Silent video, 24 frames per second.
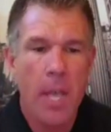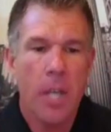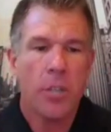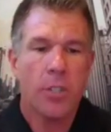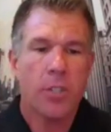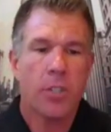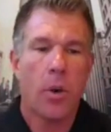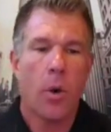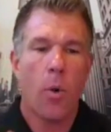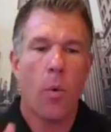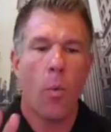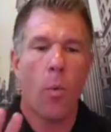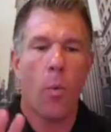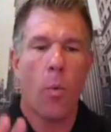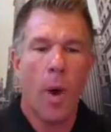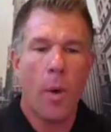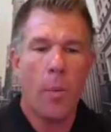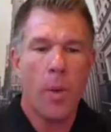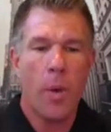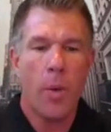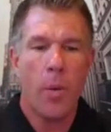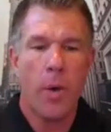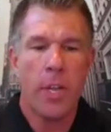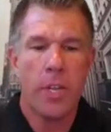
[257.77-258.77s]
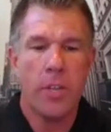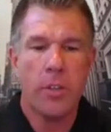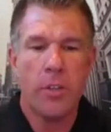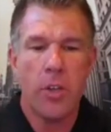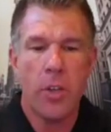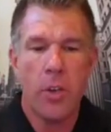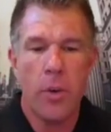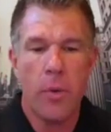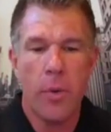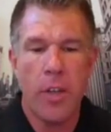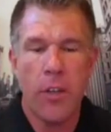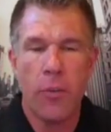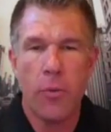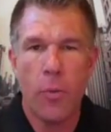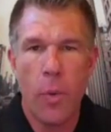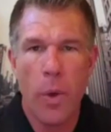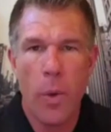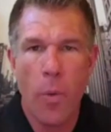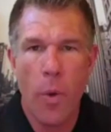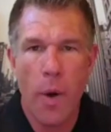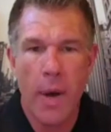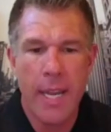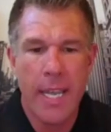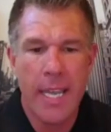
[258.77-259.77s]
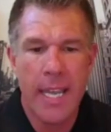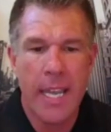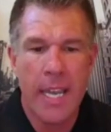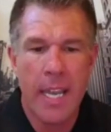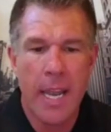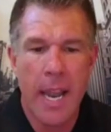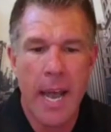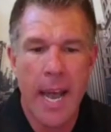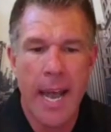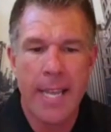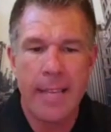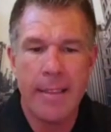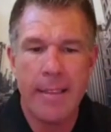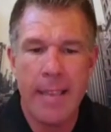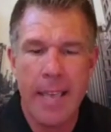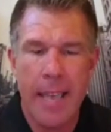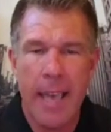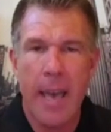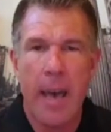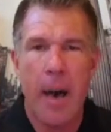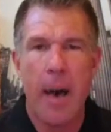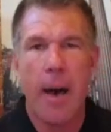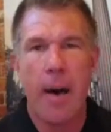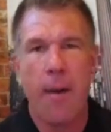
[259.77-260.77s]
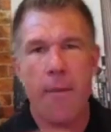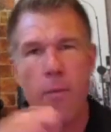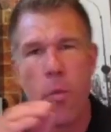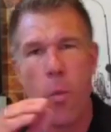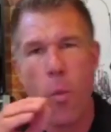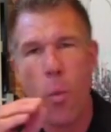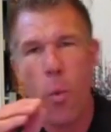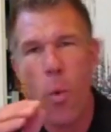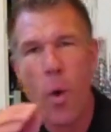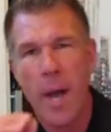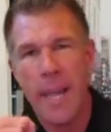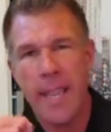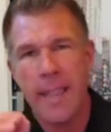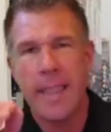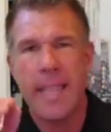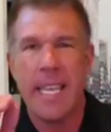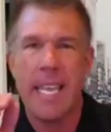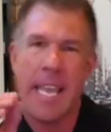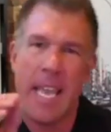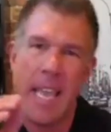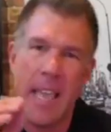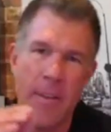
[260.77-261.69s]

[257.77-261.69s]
So what we want to do is we want to get an idea of what the